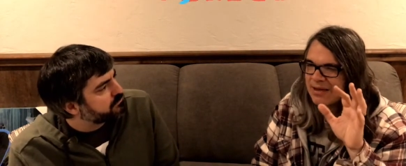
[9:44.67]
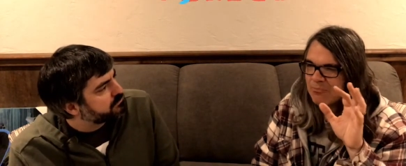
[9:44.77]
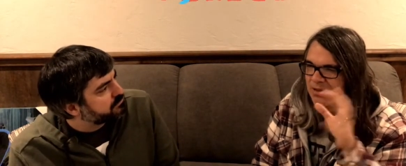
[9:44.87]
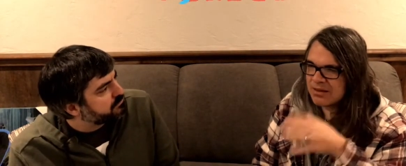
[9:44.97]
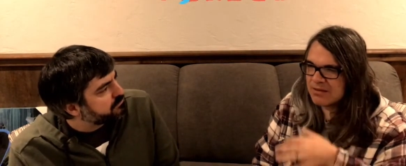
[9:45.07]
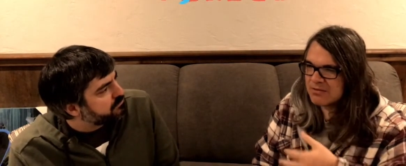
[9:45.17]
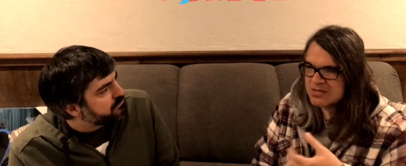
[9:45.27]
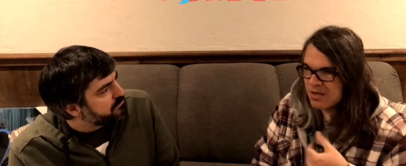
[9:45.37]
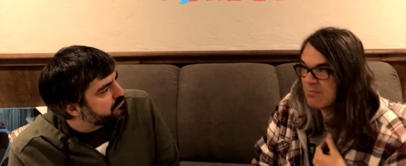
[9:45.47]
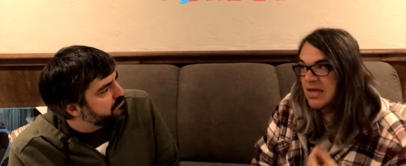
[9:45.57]
Speaker 1: but
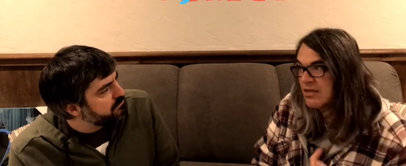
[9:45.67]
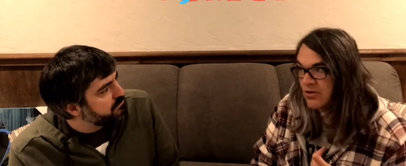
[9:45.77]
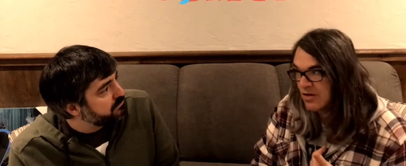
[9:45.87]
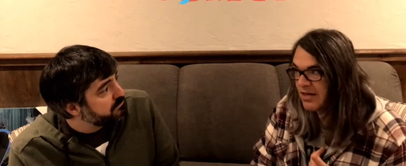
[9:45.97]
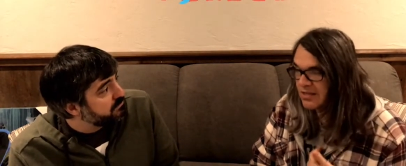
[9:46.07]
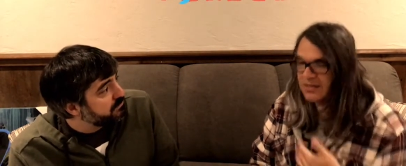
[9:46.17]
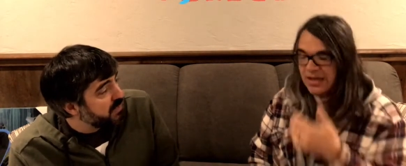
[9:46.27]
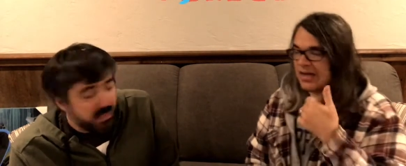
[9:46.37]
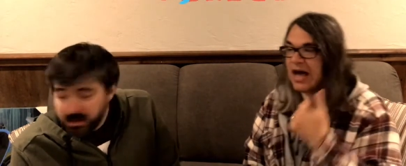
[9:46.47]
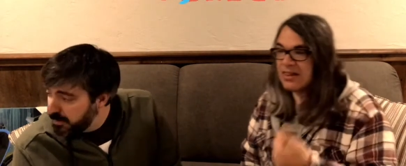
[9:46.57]
to me they're hit. Like
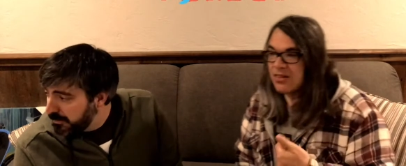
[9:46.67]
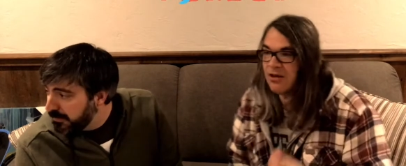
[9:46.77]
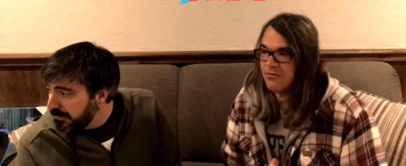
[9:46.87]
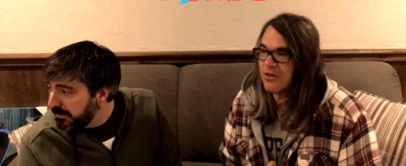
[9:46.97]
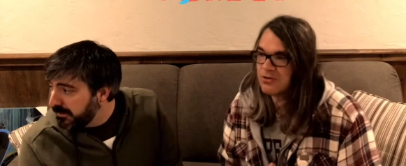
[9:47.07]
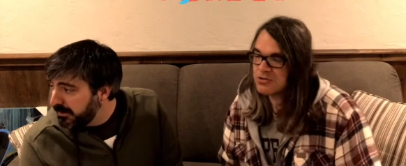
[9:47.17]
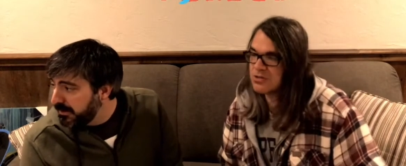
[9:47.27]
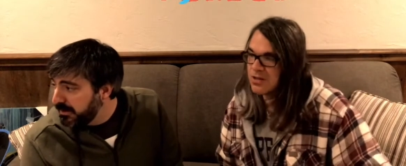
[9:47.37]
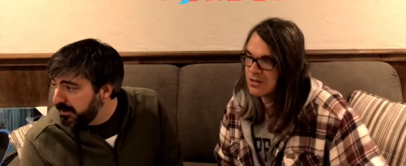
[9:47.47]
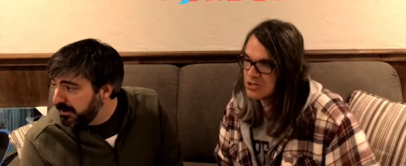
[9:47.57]
I love those
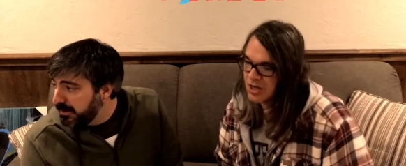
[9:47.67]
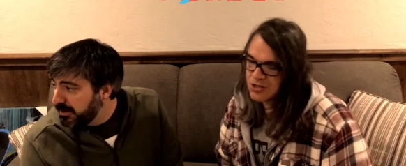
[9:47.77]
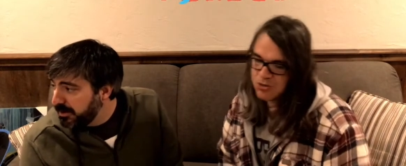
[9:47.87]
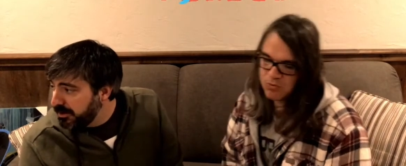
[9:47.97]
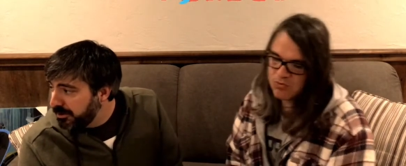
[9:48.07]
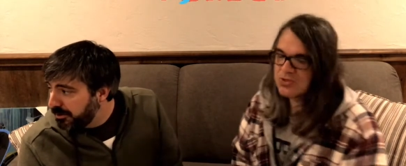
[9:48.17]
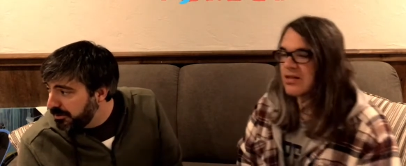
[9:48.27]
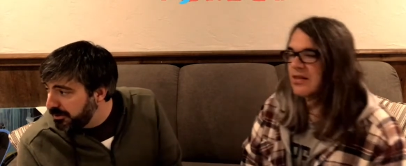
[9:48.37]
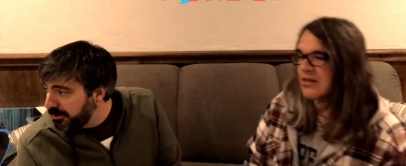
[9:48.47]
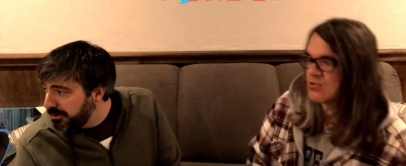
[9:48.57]
the, the GI Joe movies, and I
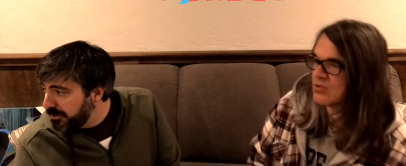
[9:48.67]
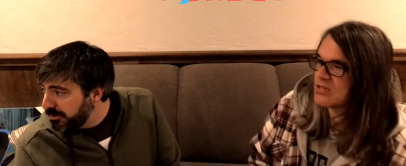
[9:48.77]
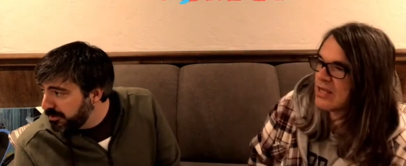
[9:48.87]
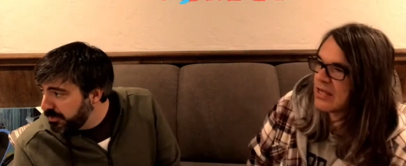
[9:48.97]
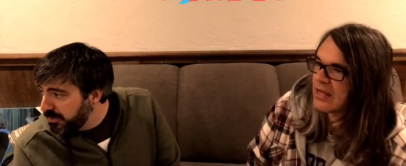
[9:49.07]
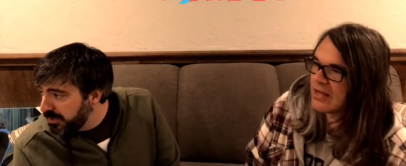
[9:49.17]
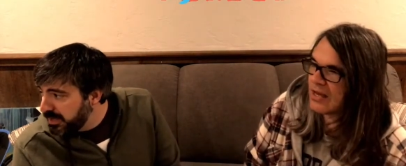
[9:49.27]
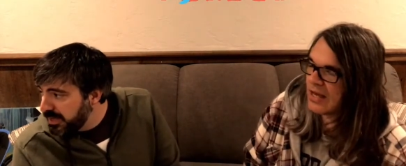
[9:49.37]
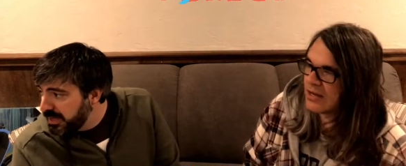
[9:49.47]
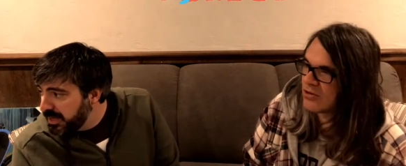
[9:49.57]
think this one's
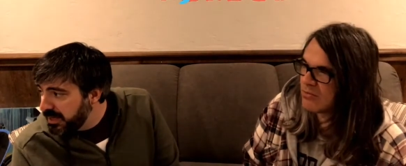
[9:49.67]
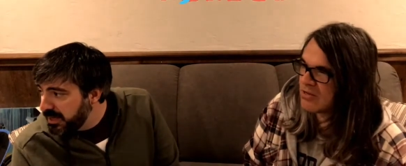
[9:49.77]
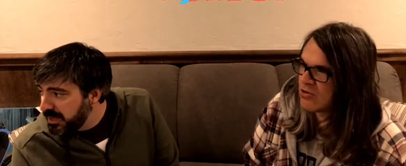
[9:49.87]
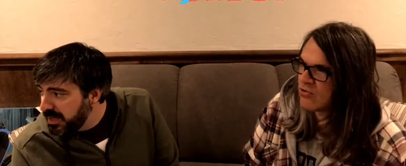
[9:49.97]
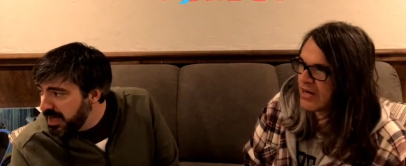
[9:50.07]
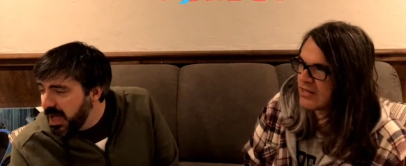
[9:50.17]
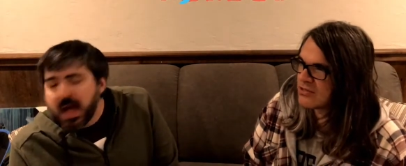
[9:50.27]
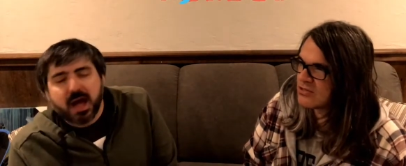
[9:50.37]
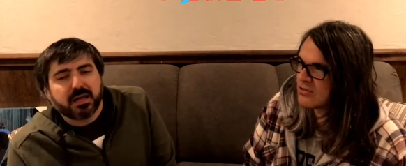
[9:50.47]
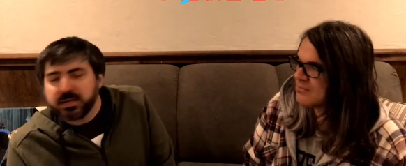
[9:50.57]
uh, going to be great
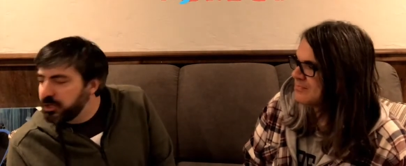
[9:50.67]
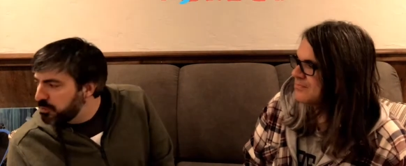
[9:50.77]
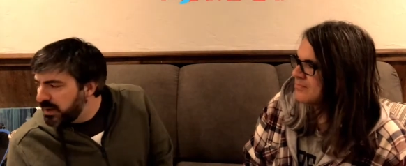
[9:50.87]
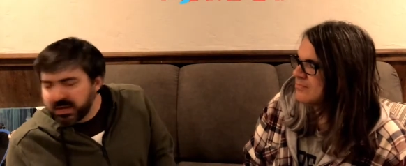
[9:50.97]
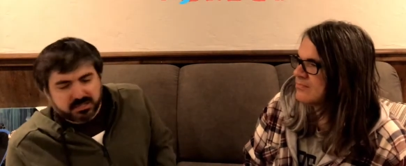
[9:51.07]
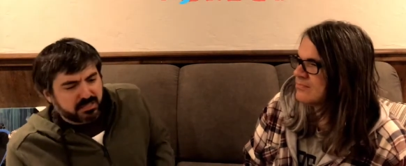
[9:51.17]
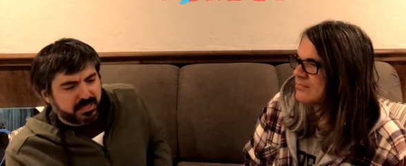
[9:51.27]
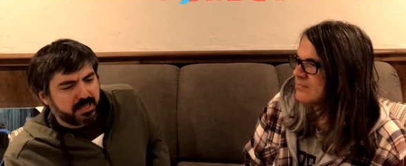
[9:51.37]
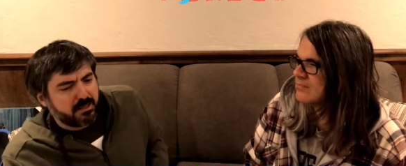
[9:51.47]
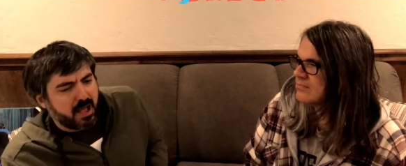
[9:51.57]
too.
Speaker 2: You're right, because like
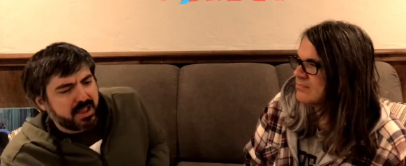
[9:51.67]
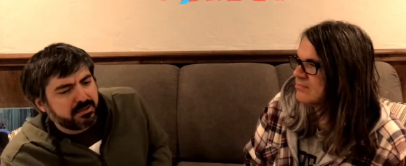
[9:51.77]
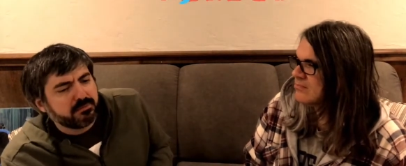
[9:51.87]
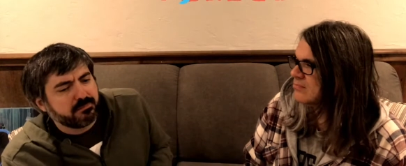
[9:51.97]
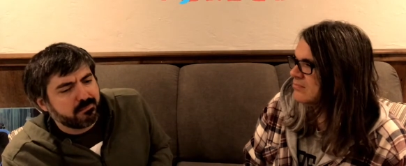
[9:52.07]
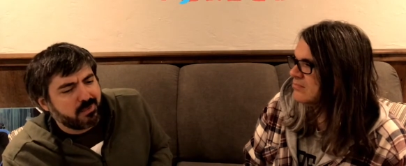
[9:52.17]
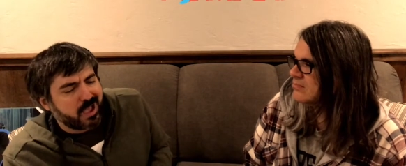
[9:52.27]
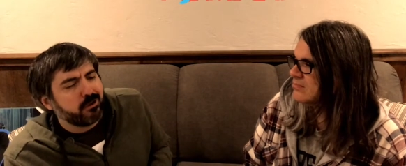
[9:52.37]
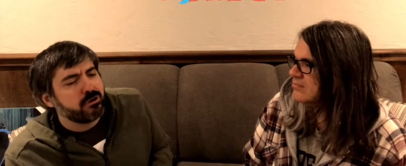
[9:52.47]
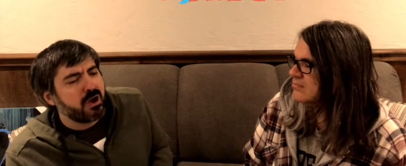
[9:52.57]
I, I
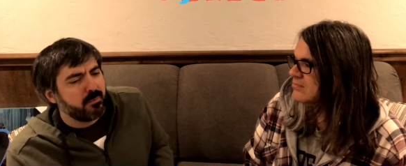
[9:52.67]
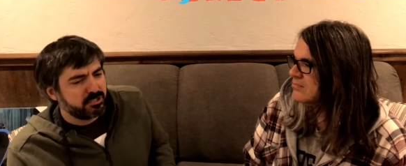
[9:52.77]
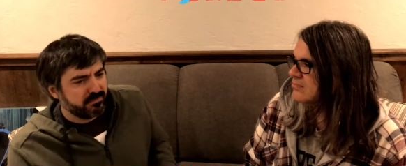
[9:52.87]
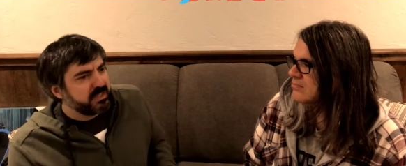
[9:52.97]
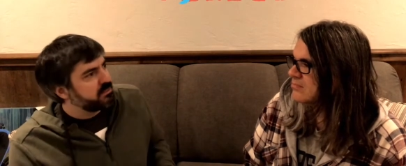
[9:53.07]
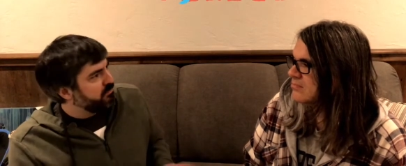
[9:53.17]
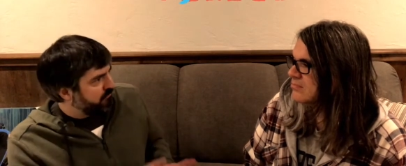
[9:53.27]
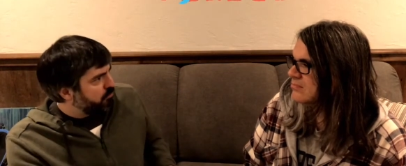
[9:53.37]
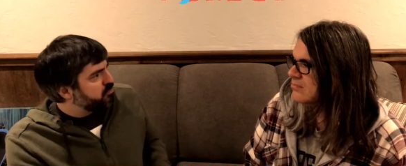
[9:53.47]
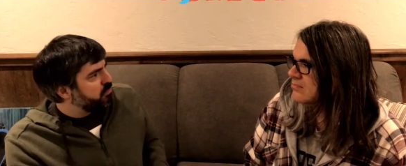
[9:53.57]
don't know how much of a hit the
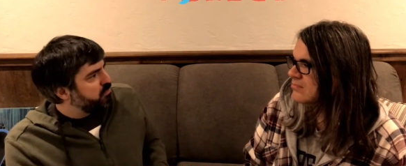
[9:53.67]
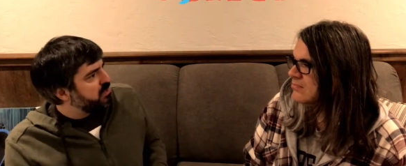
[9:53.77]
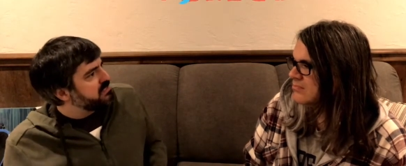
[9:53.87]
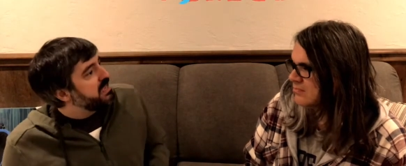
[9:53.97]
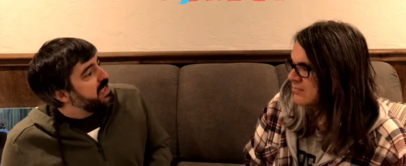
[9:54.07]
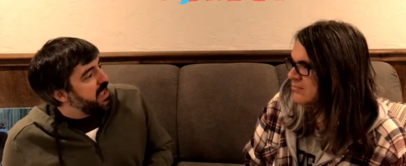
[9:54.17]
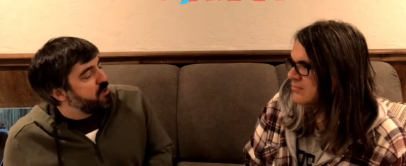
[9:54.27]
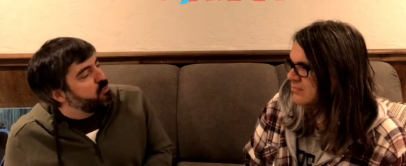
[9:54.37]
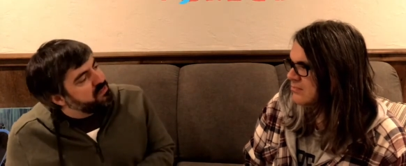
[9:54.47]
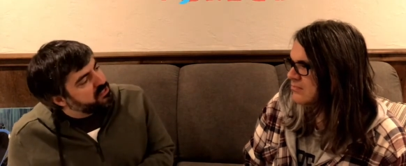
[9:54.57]
first one was,
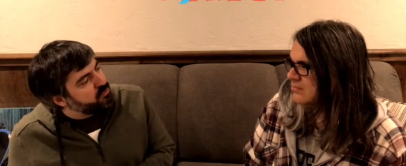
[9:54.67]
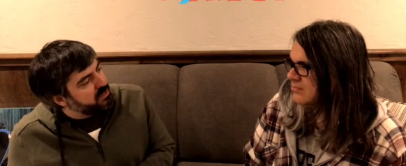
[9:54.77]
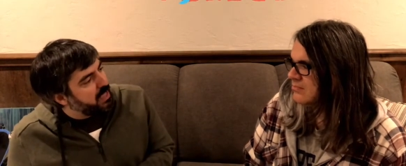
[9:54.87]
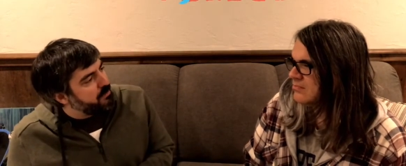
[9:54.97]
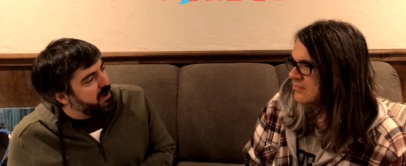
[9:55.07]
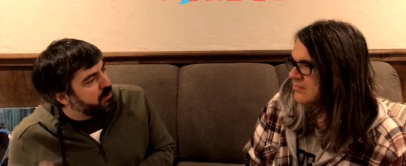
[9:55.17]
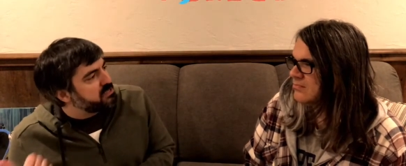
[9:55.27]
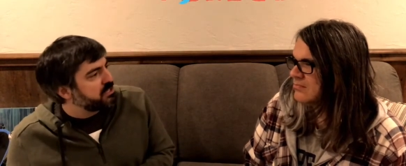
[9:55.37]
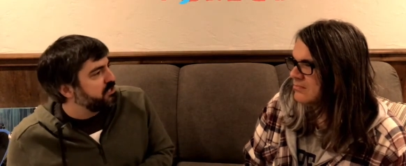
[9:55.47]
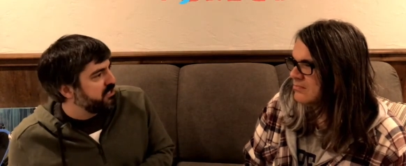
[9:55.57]
and when this one came out, I was
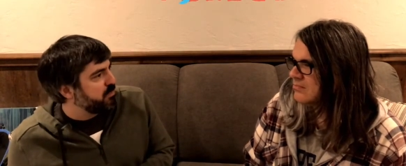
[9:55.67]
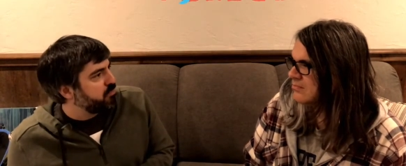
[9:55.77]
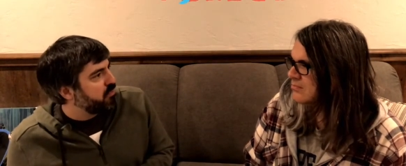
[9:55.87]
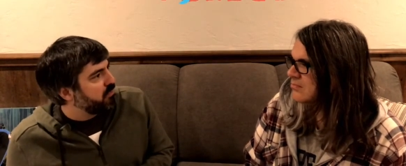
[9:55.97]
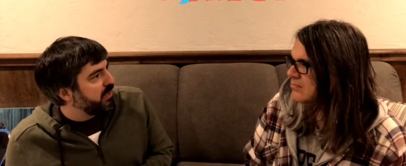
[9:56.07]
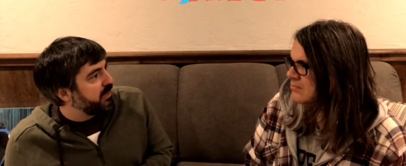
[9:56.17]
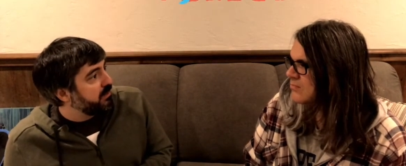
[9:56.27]
actually sup Like